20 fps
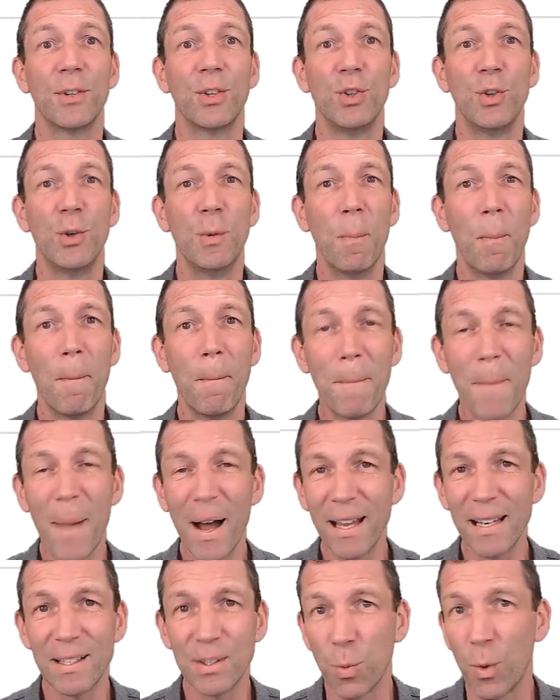you
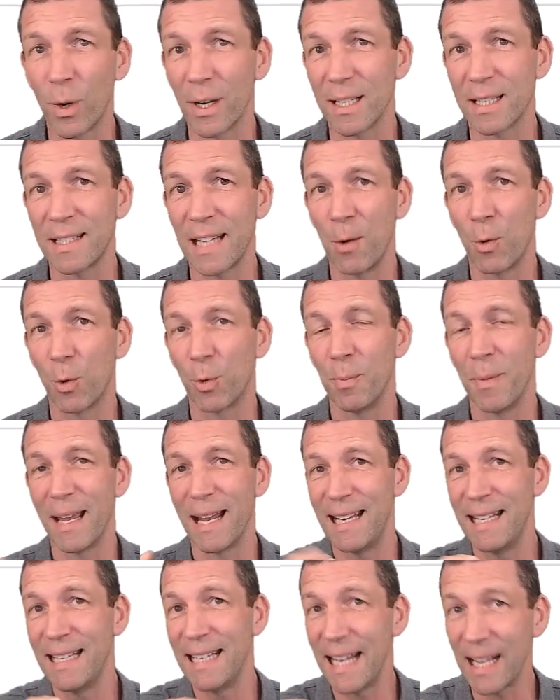might want to stay with me a
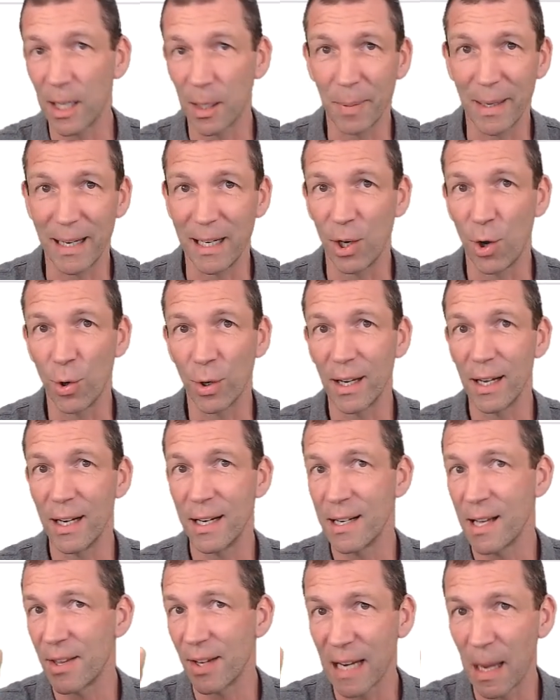little bit longer,
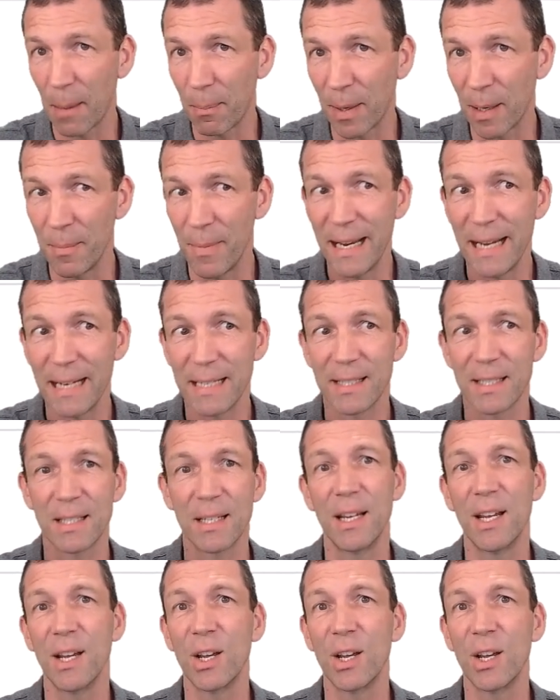another couple of minutes,